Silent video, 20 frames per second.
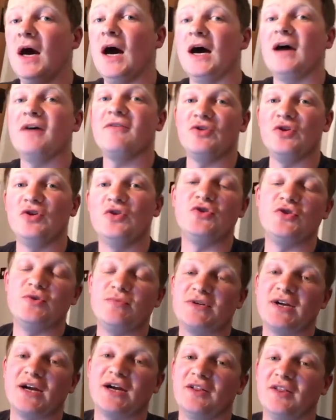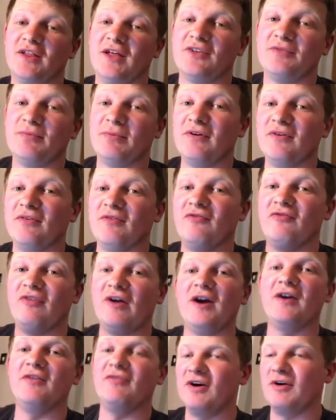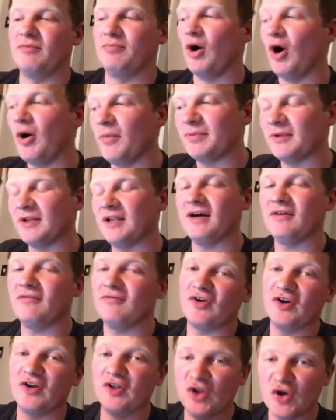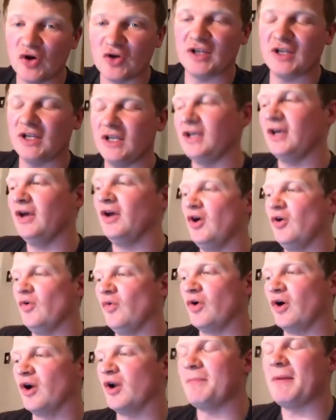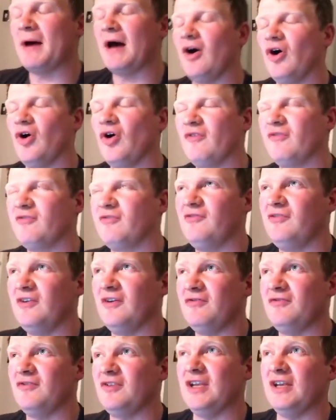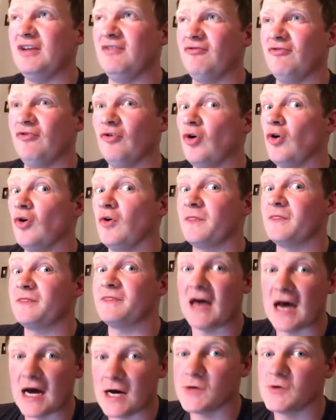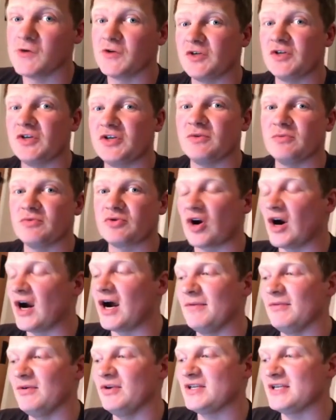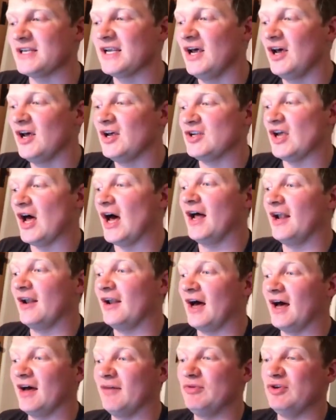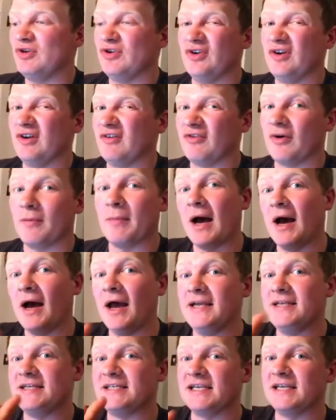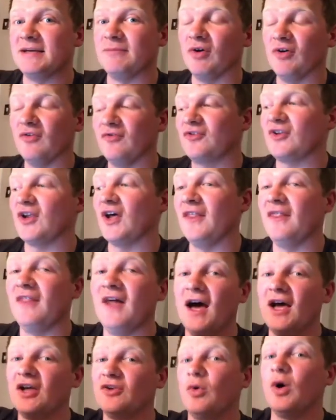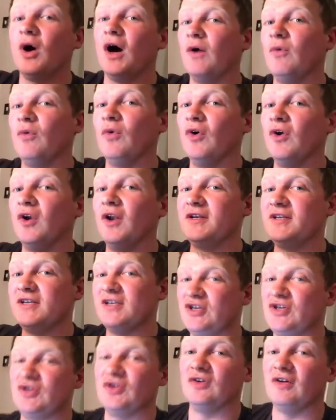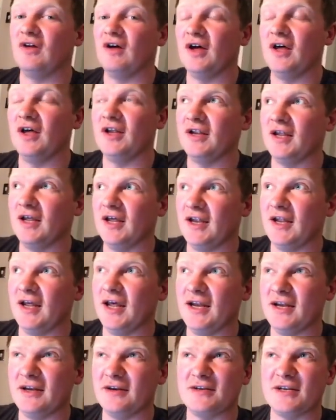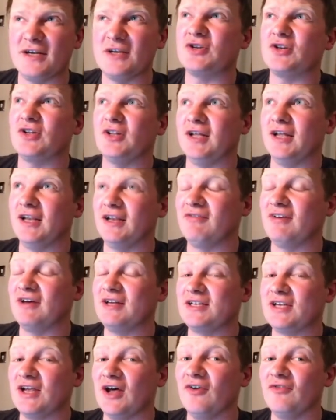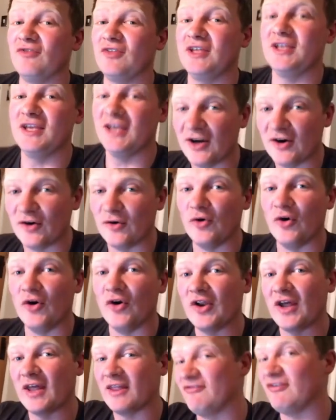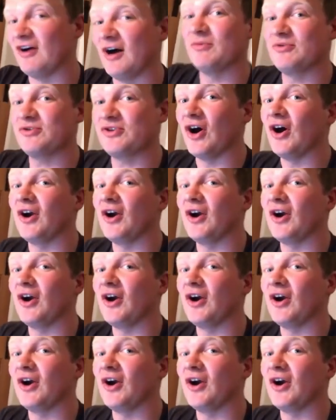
I have a YouTube channel that has been very, very popular. I'm very lucky. We're on about 54,000 subscribers, and I've been doing it for about 18 months, and that is what I won Digital in, Digital Innovator of the Year award at the Farmers